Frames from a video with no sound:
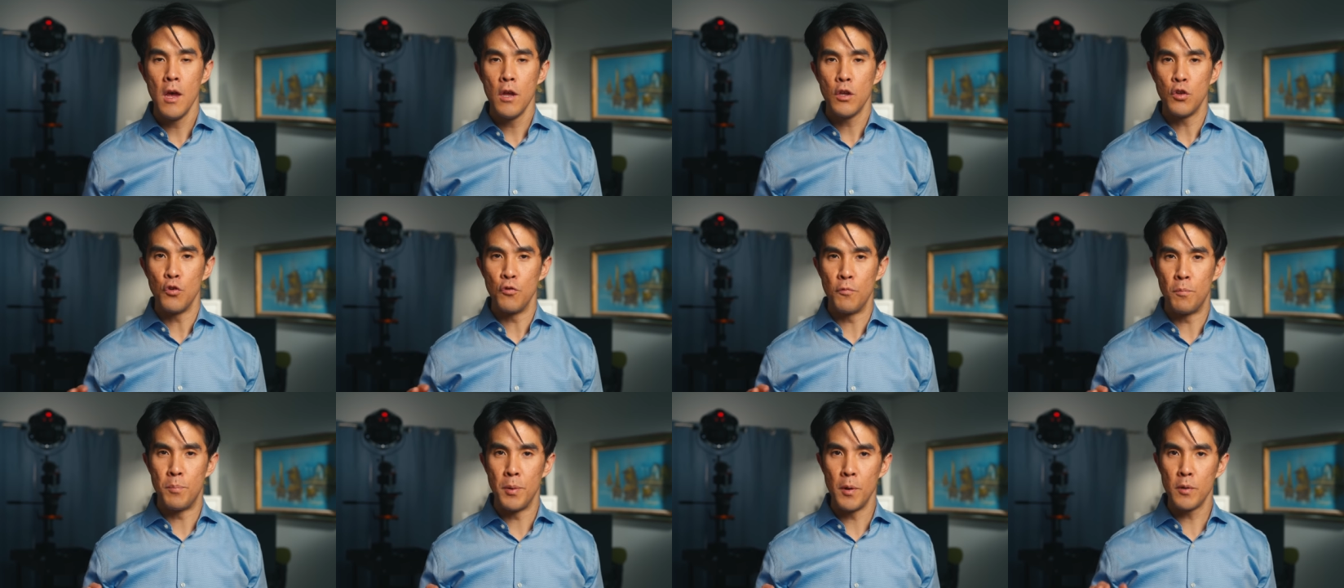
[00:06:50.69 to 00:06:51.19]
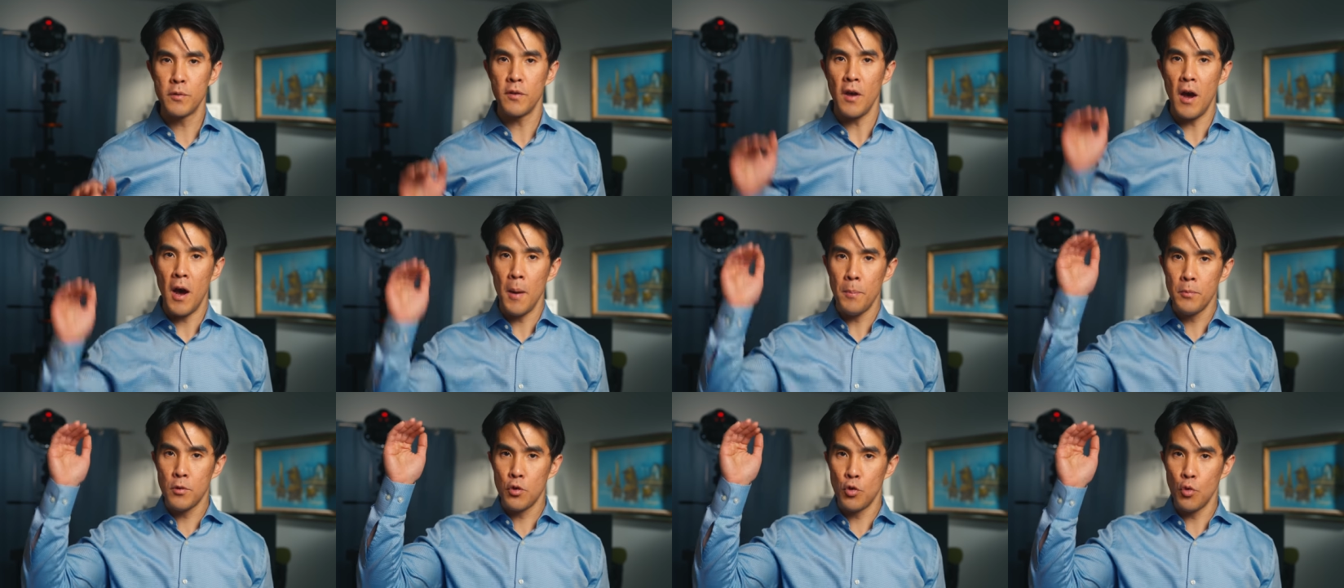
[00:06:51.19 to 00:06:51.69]
You've built
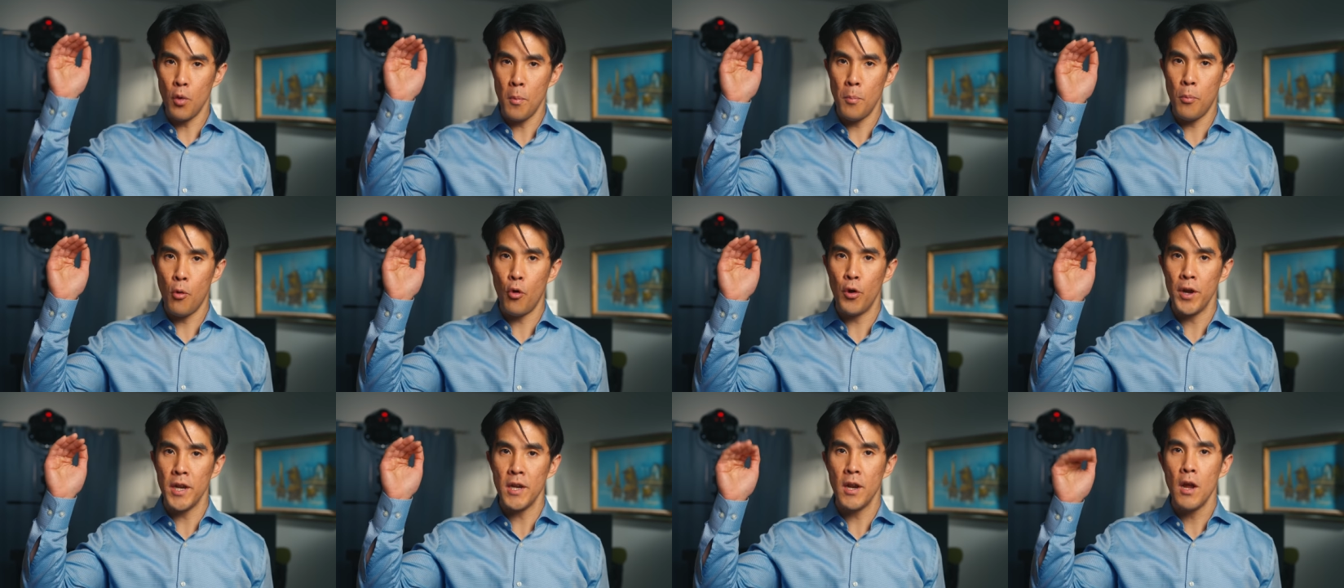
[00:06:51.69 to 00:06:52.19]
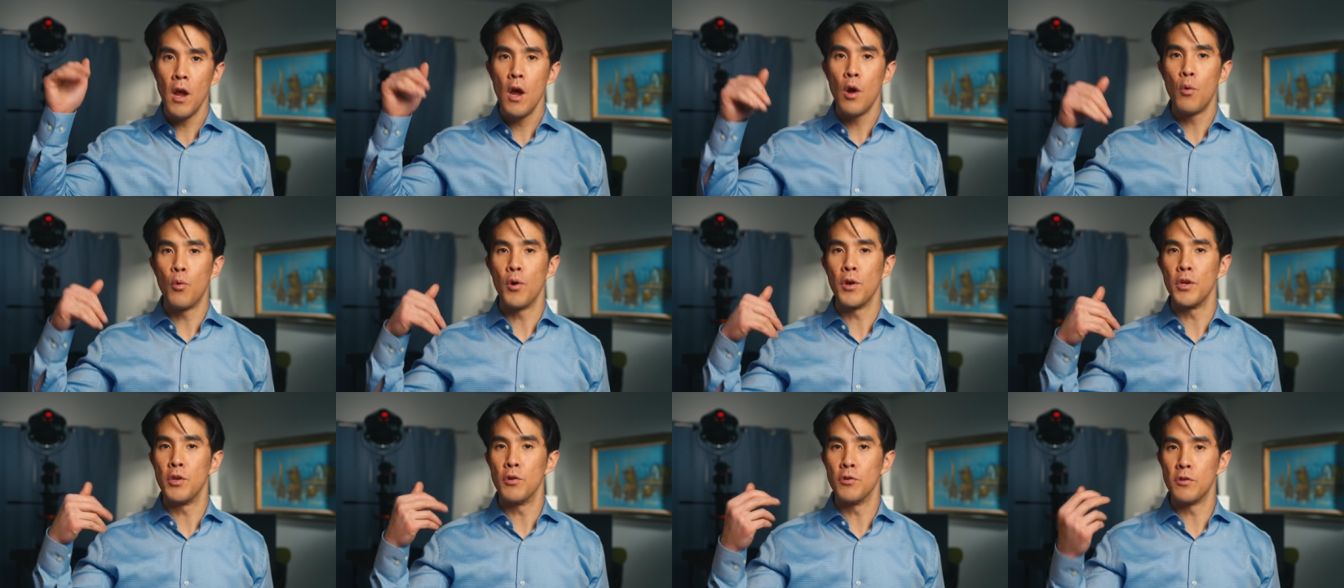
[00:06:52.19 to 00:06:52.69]
up to a point
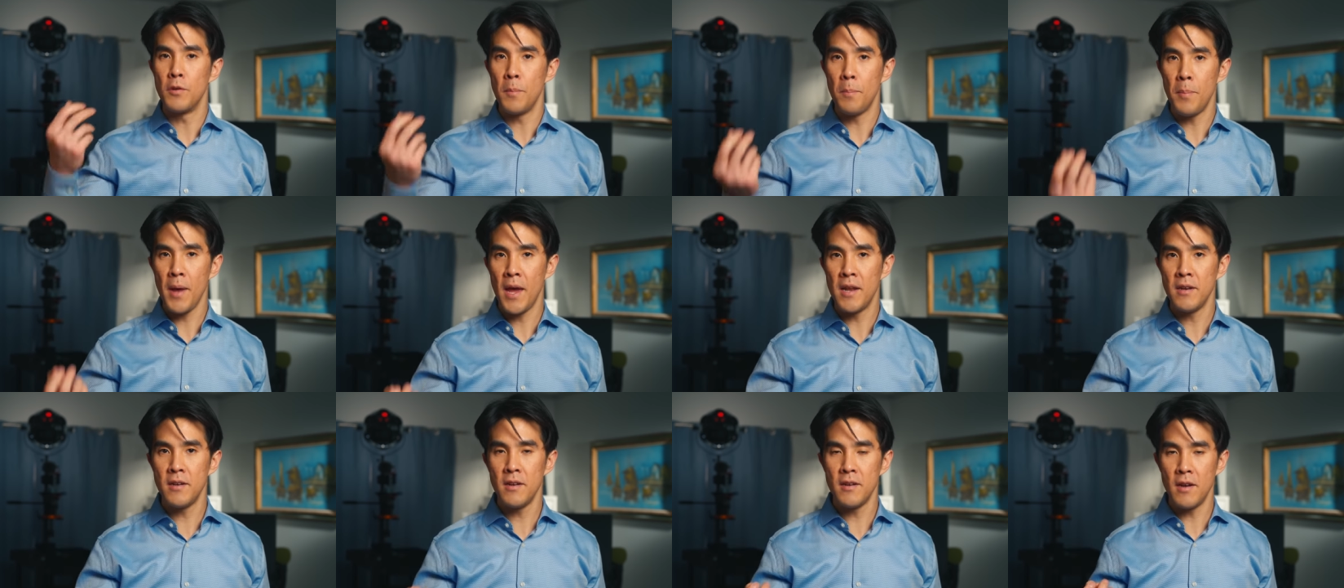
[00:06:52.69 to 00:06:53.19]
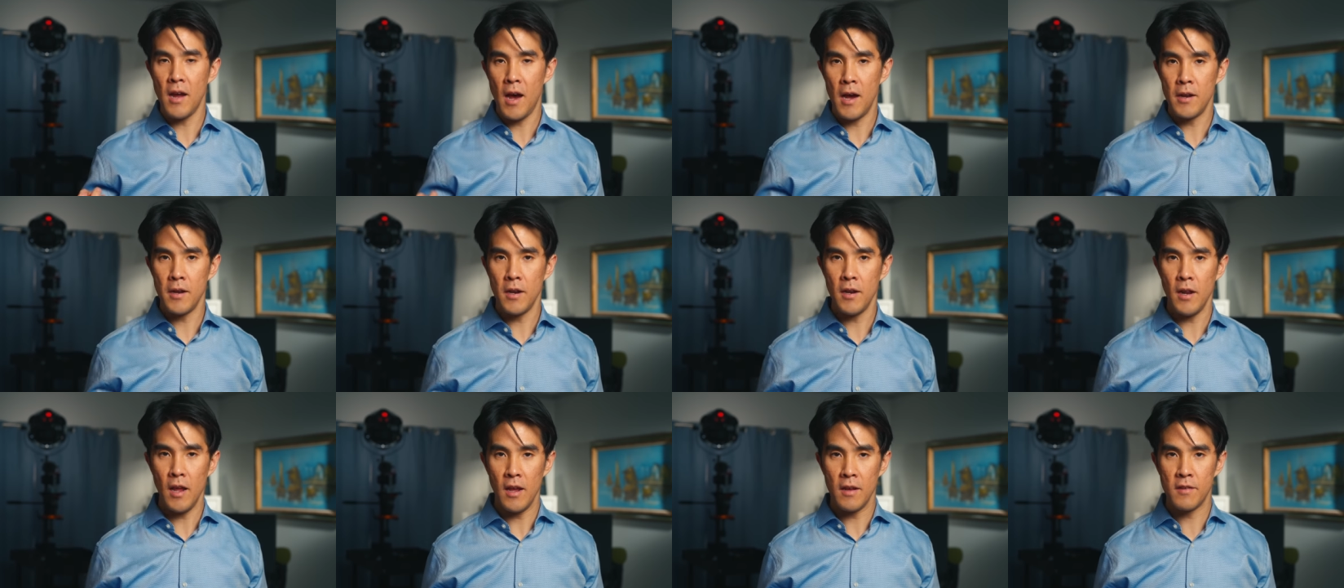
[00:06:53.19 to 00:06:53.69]
where you're dependent
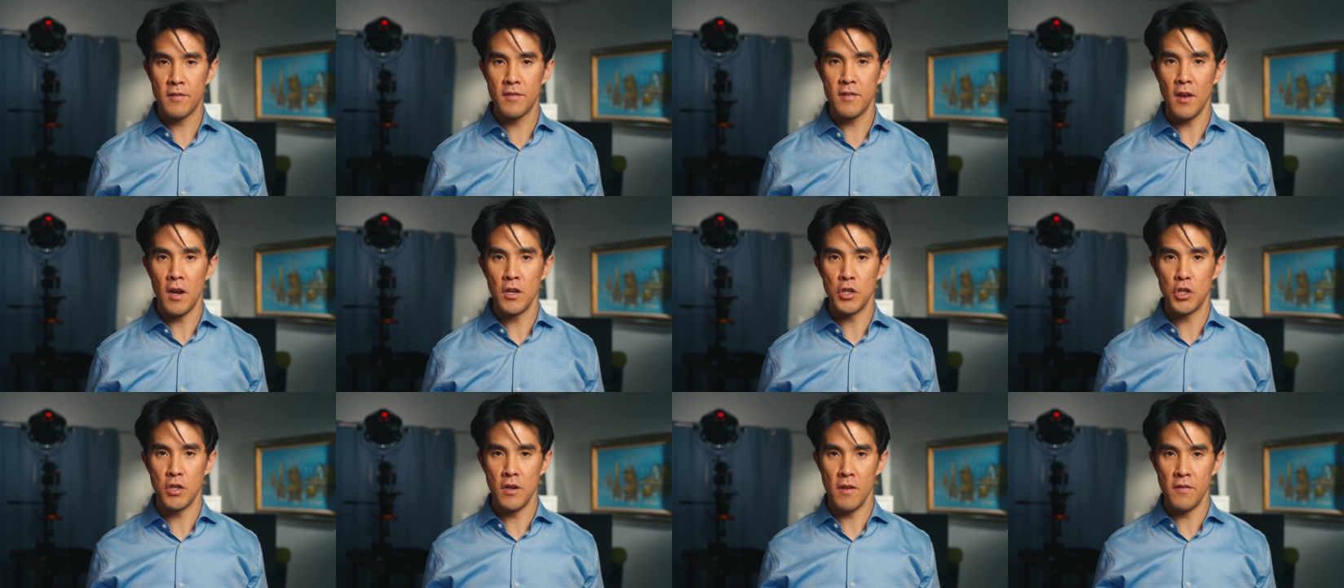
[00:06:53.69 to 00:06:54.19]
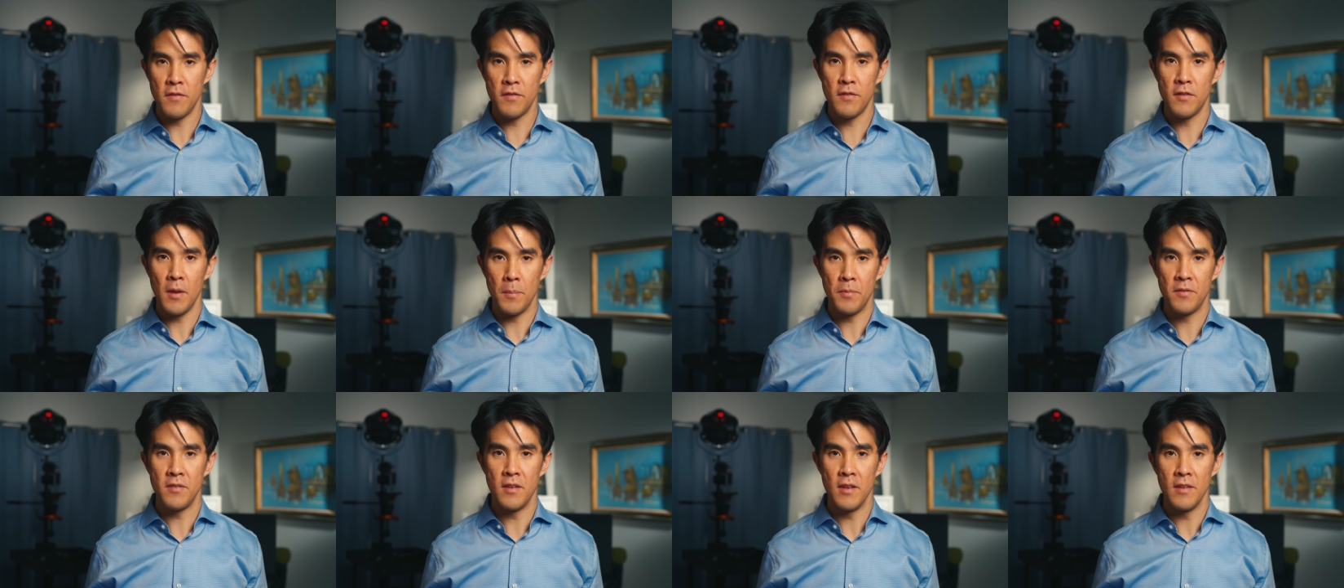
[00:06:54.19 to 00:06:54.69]
on an exogenous
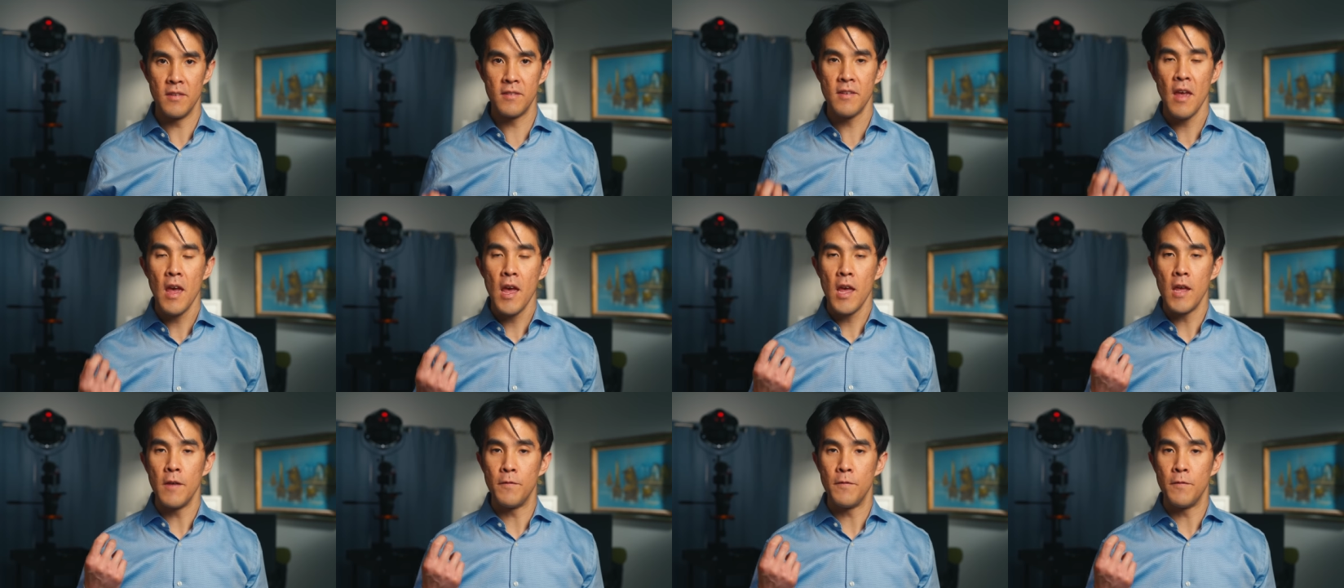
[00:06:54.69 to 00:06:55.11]
substance.